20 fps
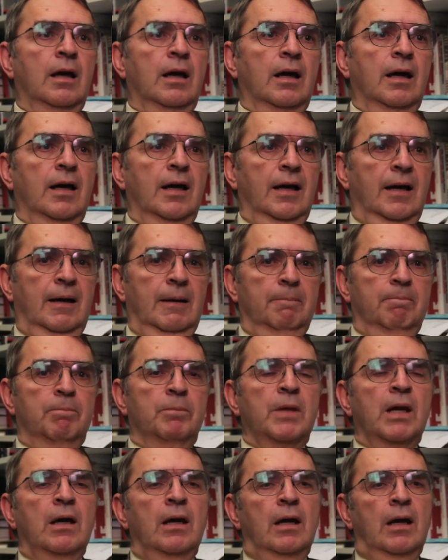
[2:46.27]

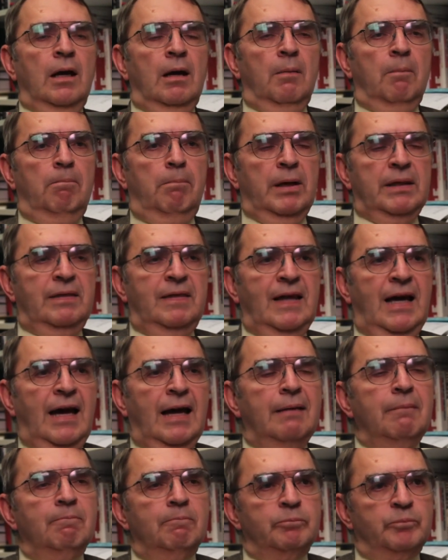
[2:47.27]
But
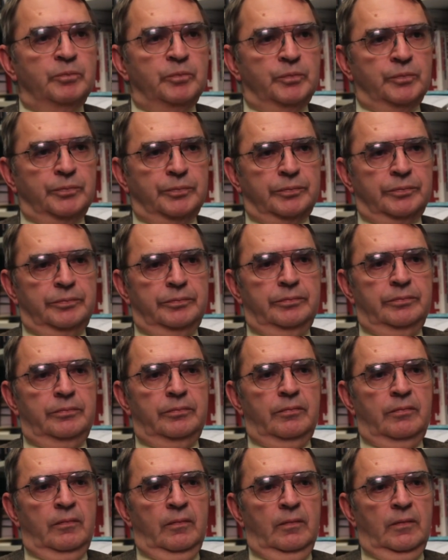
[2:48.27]
then,
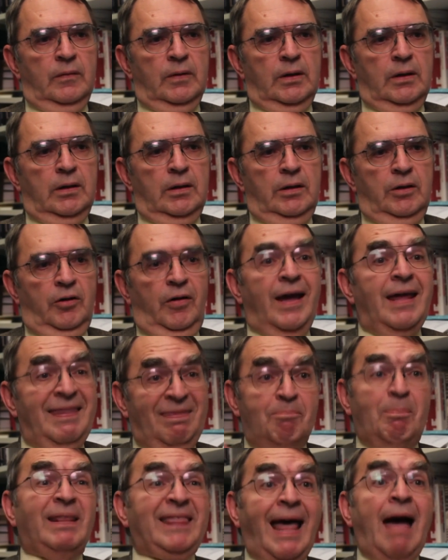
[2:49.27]
you know,
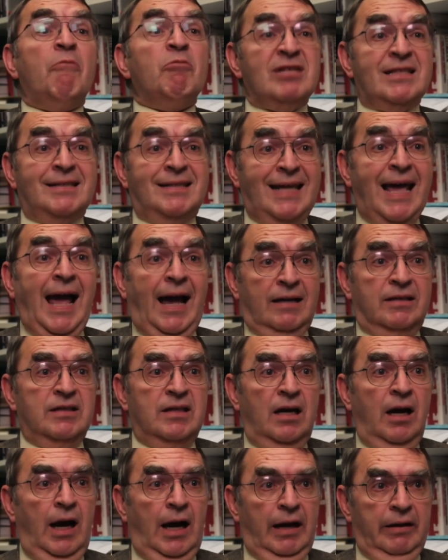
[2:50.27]
but that was a tax
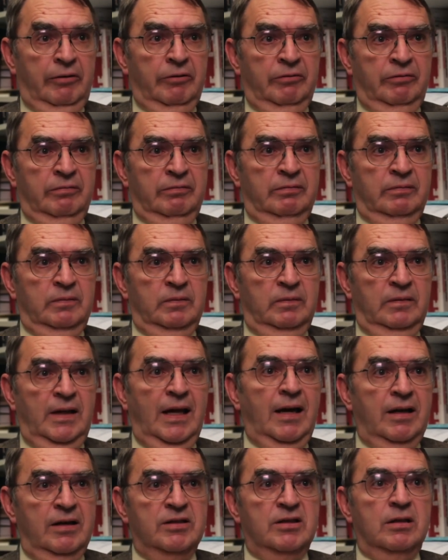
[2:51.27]
cut.
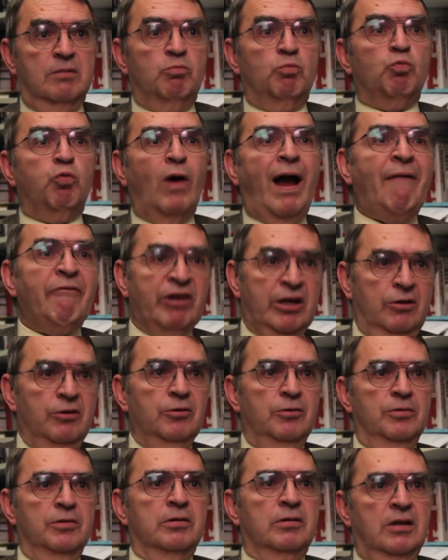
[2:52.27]
That is,
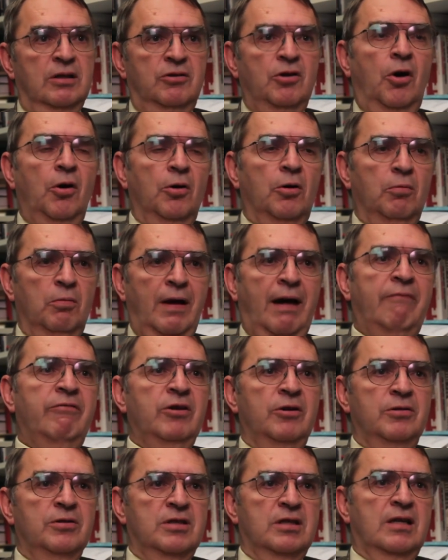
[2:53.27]
the total
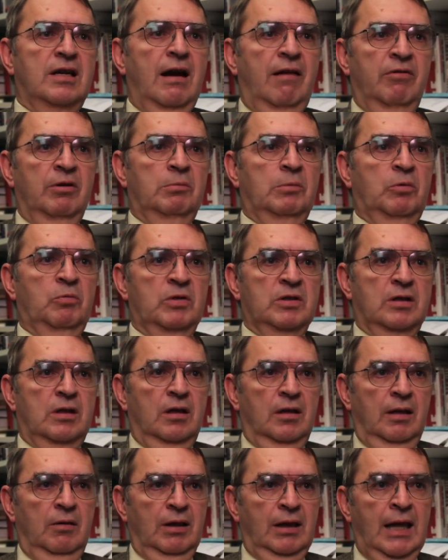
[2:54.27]
revenues the government was
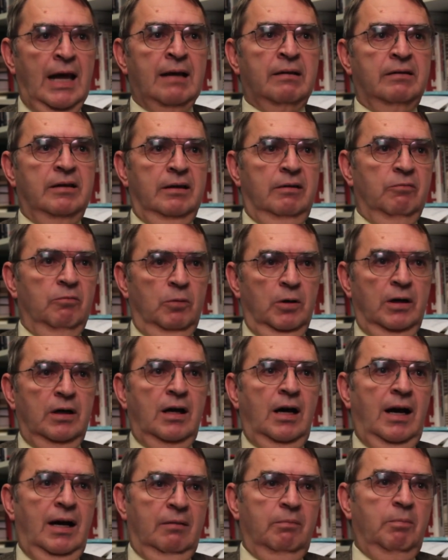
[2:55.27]
collecting were
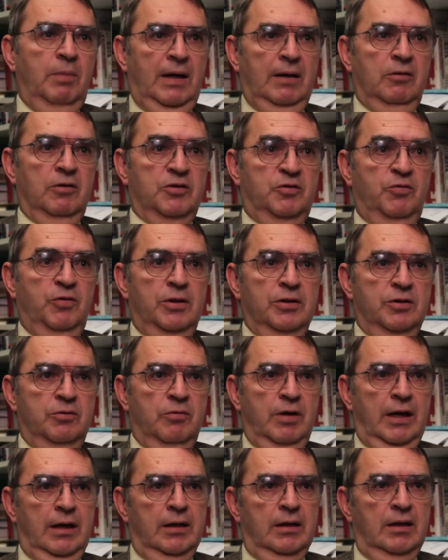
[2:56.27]
cut by those first
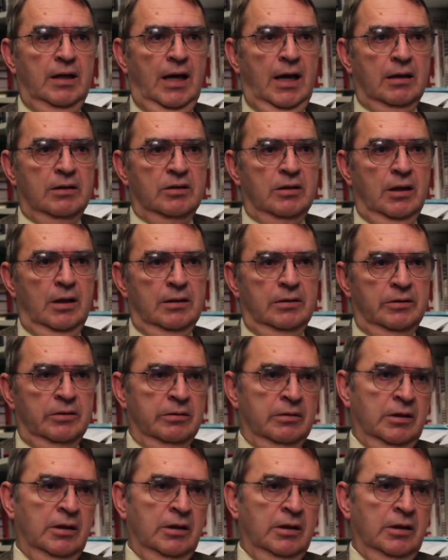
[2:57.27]
Reagan tax cuts.